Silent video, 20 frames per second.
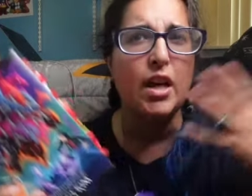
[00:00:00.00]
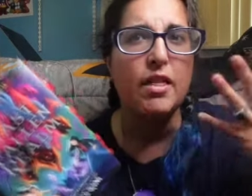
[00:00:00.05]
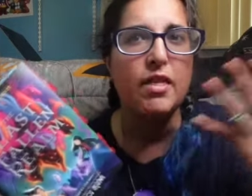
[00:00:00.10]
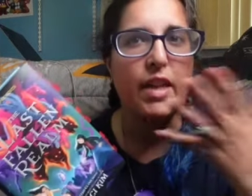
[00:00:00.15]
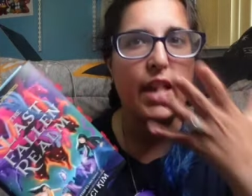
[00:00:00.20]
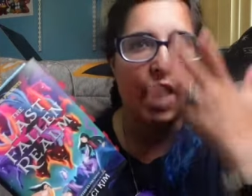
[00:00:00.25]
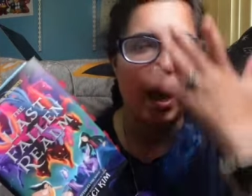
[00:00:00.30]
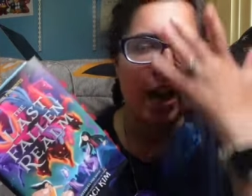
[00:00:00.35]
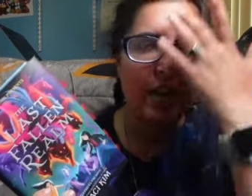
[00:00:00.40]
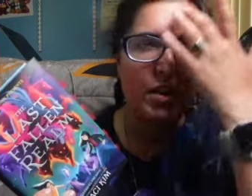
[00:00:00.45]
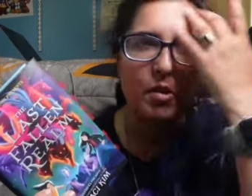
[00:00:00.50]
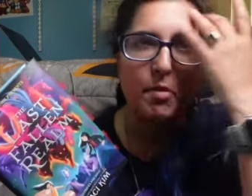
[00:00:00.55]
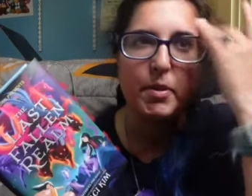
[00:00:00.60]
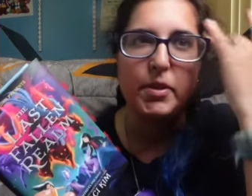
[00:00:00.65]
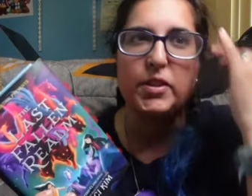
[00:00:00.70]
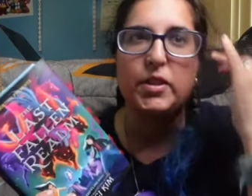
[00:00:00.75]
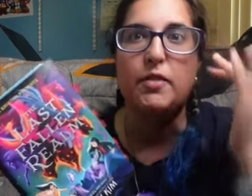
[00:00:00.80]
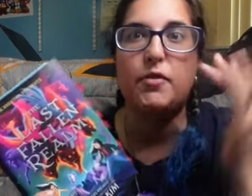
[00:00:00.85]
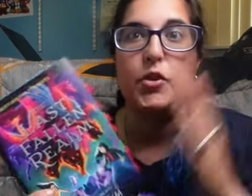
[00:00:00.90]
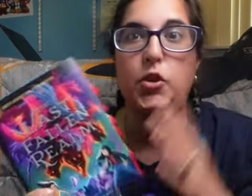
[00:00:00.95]
the
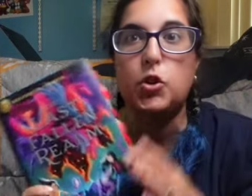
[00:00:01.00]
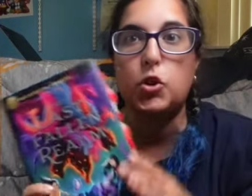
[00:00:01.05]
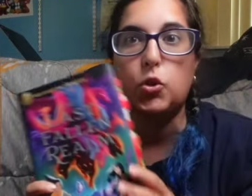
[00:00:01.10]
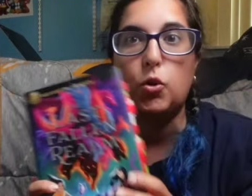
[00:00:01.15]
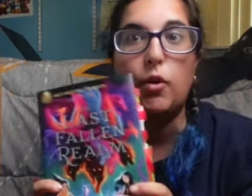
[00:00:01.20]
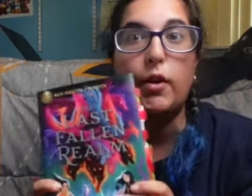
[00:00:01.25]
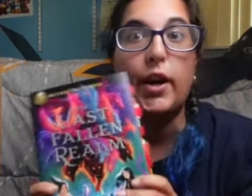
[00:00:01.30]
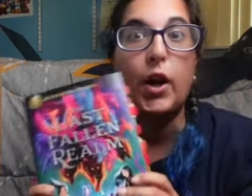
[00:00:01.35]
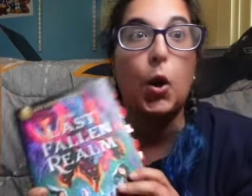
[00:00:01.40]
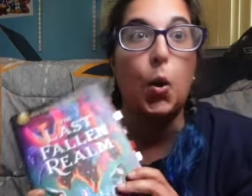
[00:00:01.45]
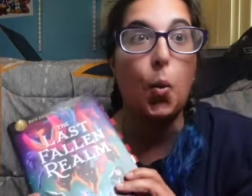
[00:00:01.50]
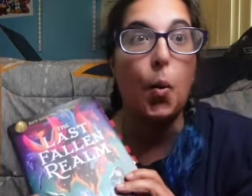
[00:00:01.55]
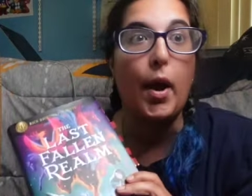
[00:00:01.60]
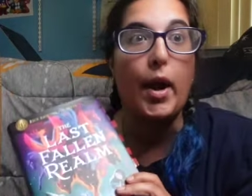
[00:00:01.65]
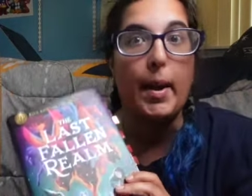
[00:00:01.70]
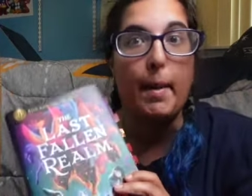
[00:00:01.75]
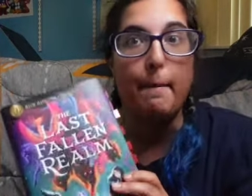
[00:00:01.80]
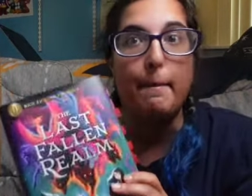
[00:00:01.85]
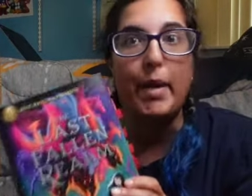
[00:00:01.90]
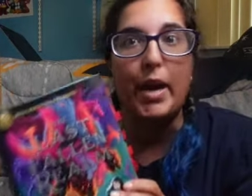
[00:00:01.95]
elements of this story
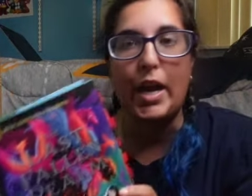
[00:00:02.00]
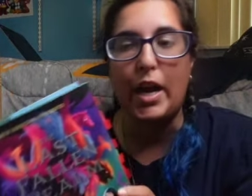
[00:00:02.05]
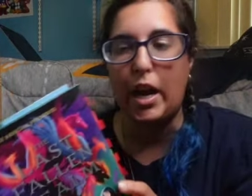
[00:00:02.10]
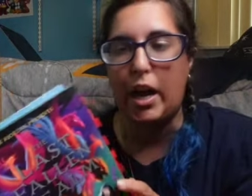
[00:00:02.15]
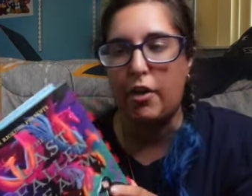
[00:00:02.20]
quite a bit.